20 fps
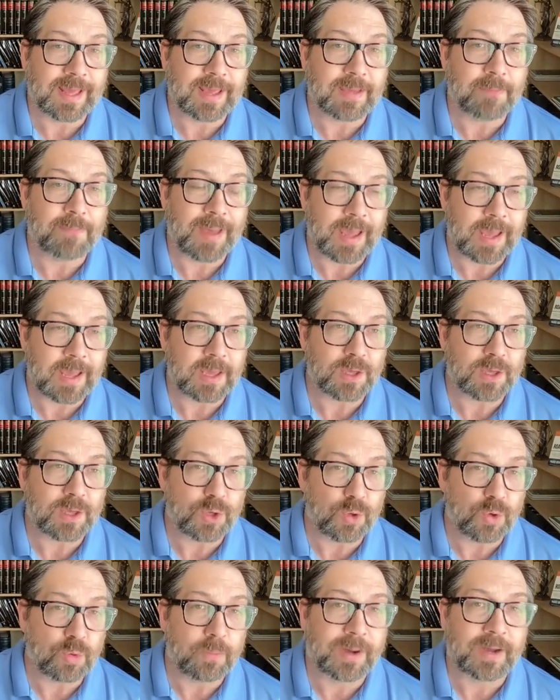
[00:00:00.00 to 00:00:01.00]
they pay
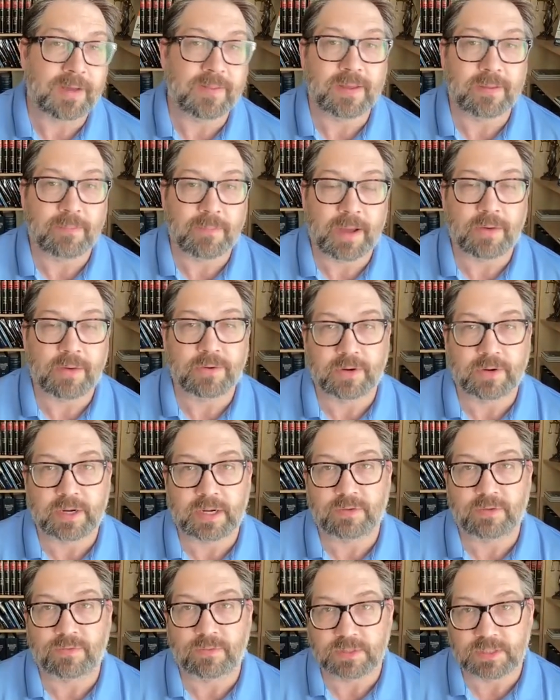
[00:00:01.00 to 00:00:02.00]
you by the amount you're
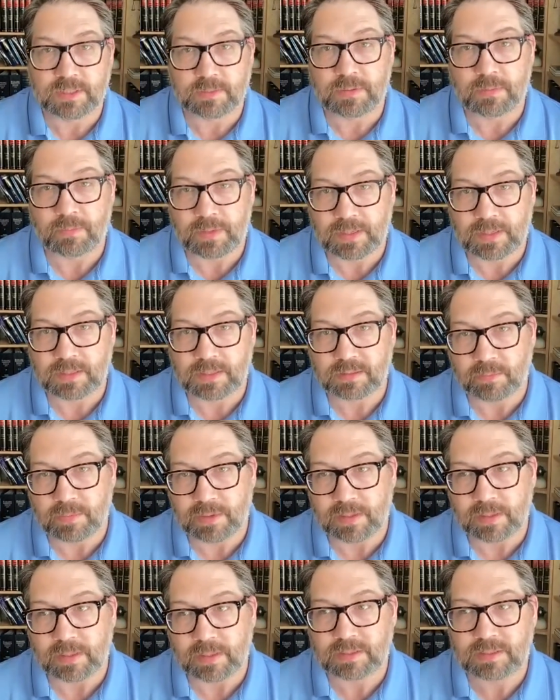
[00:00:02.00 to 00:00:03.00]
getting from CPP
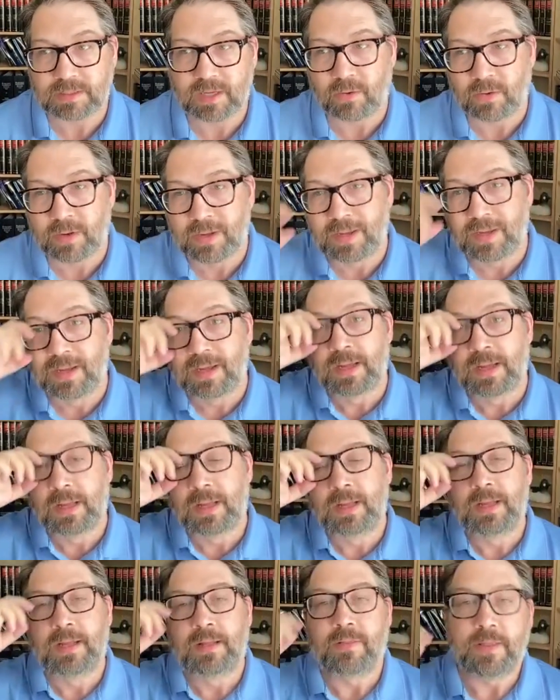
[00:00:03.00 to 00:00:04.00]
disability. So
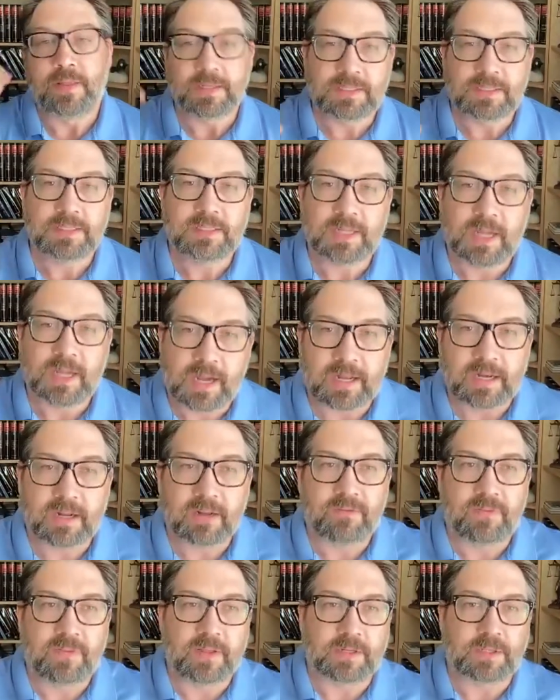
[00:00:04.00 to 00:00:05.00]
this is kind
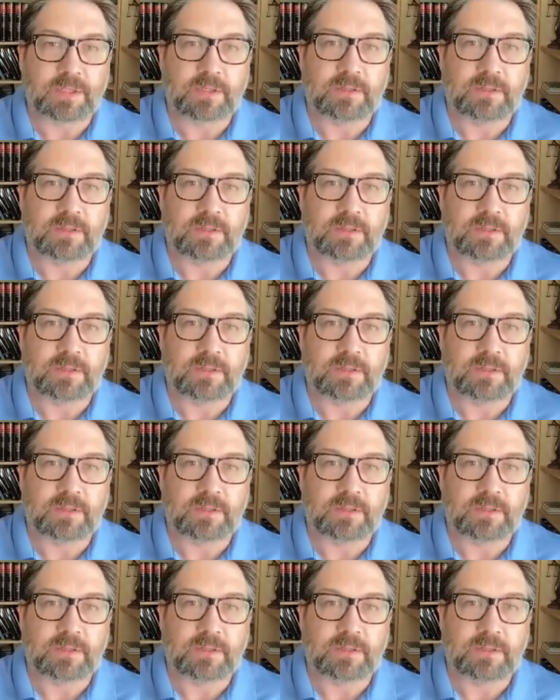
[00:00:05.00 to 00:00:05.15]
of